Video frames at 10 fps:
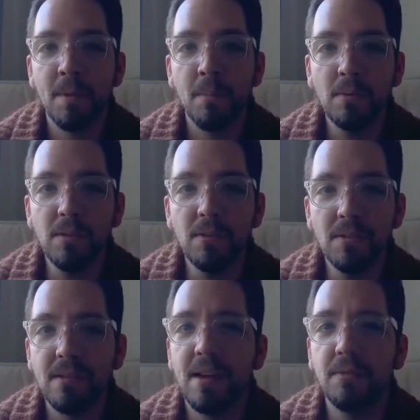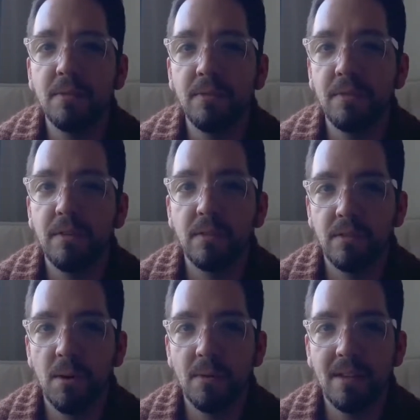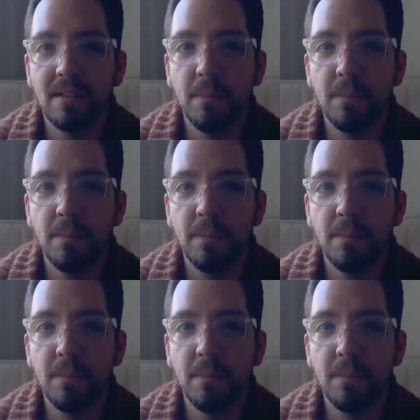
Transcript: Most of their stuff, if you've ever sewn it,